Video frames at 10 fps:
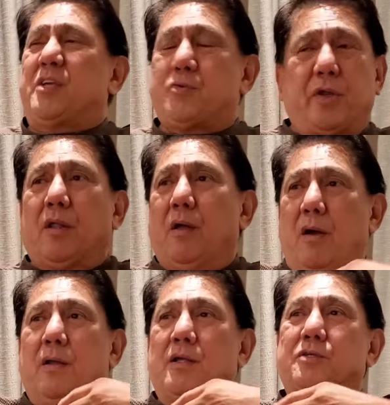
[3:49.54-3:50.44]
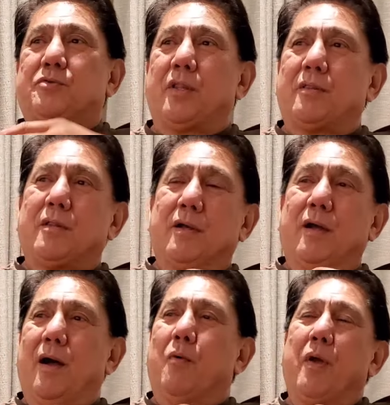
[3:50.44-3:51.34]
straight straight
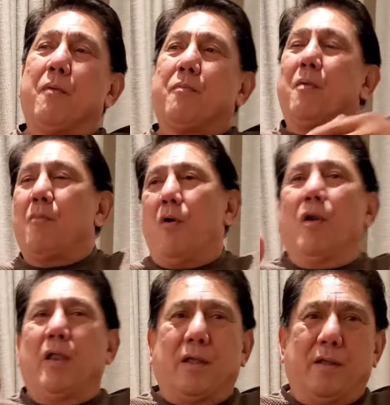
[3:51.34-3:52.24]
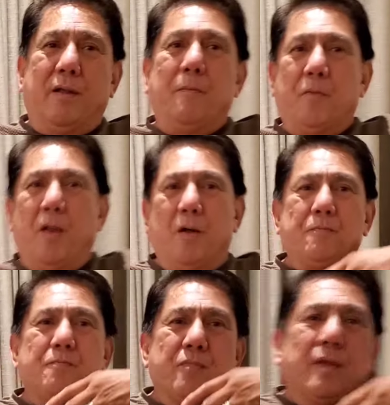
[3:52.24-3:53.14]
uh, away from Olik. You know,
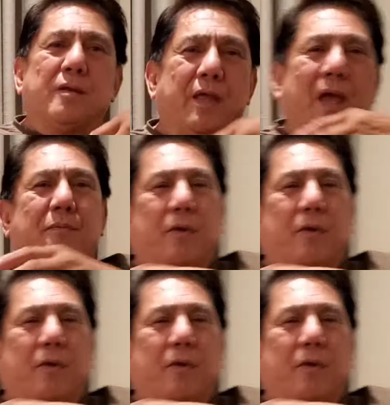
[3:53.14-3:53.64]
they